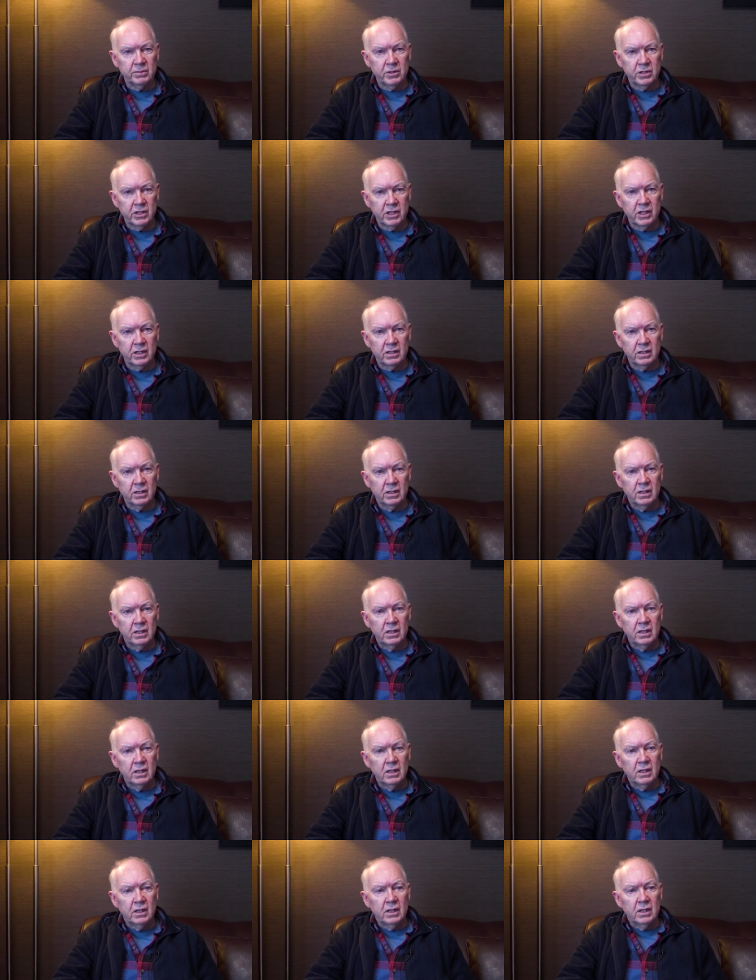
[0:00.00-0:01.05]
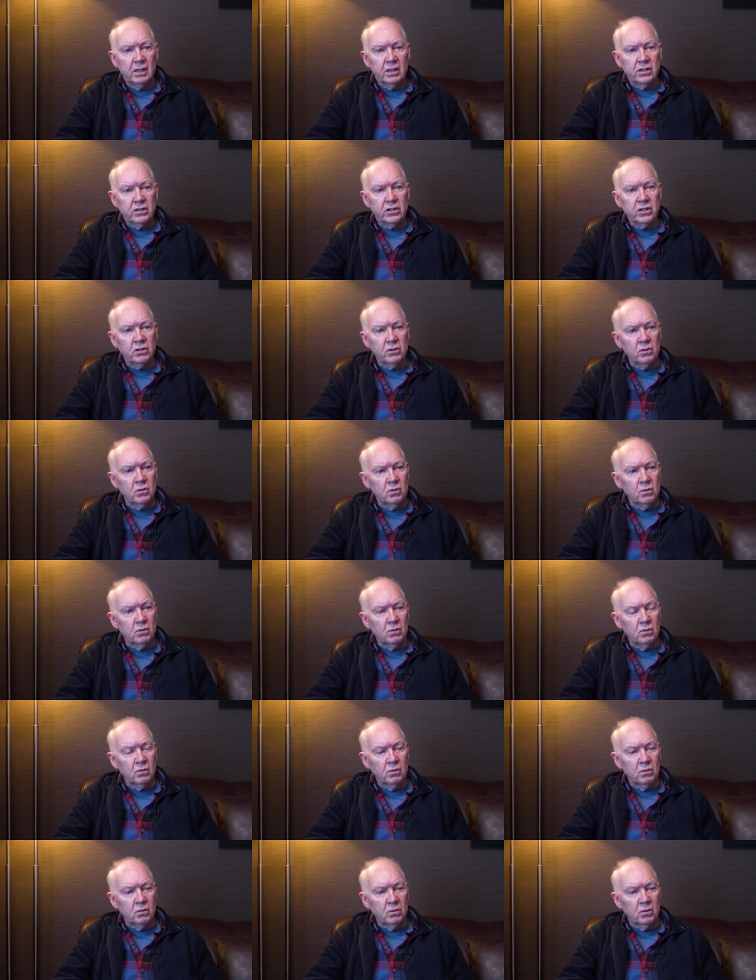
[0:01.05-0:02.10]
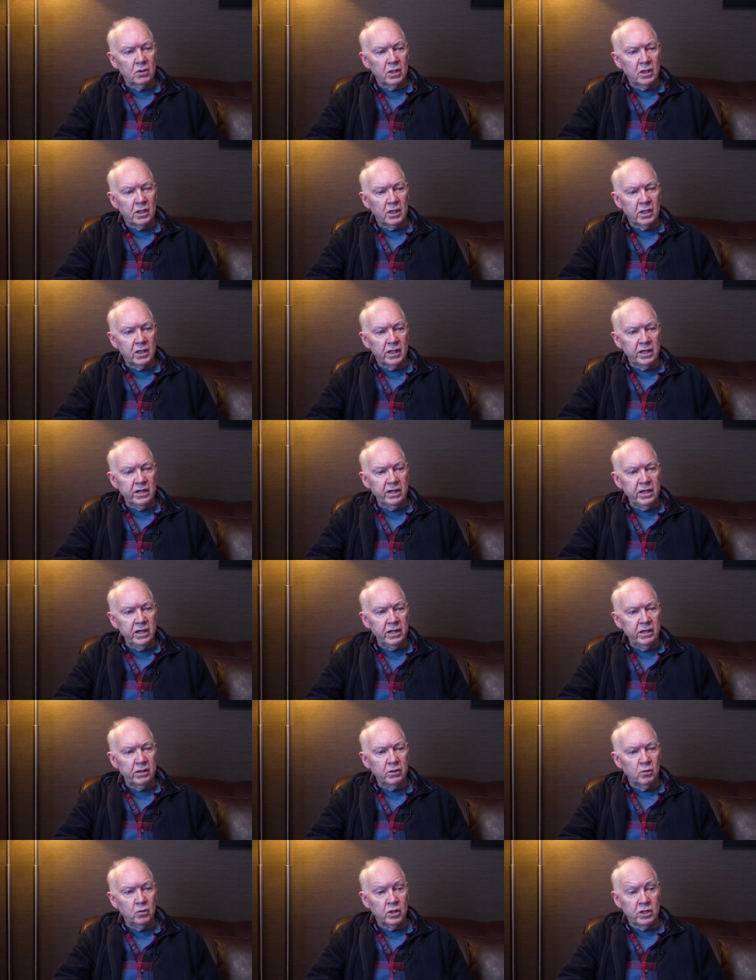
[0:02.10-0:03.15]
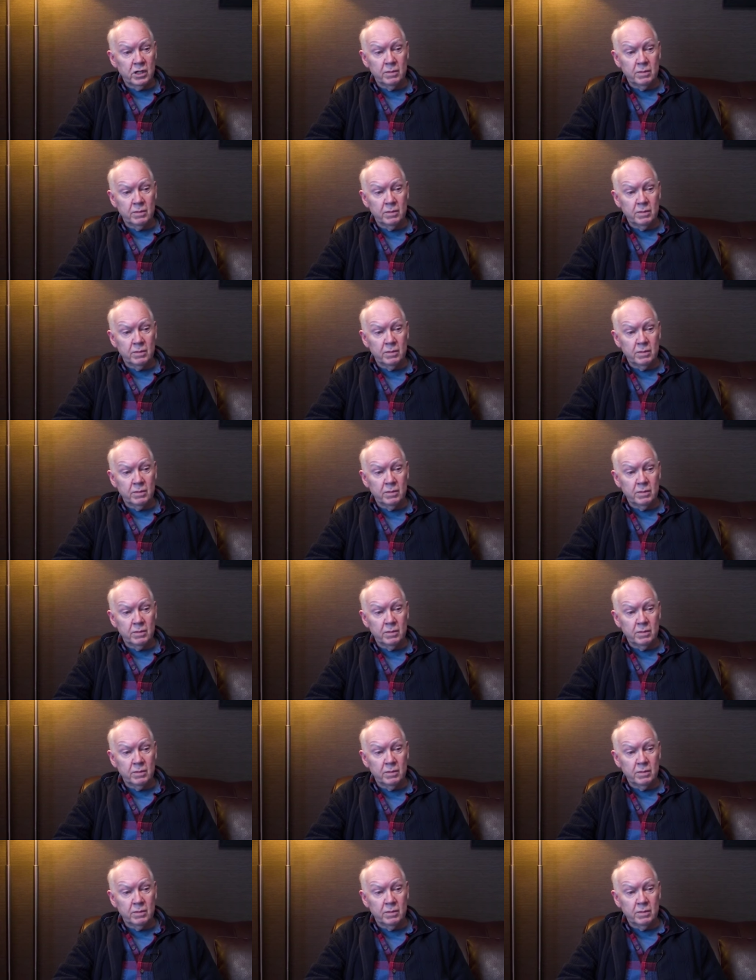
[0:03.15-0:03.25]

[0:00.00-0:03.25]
is it. So I was a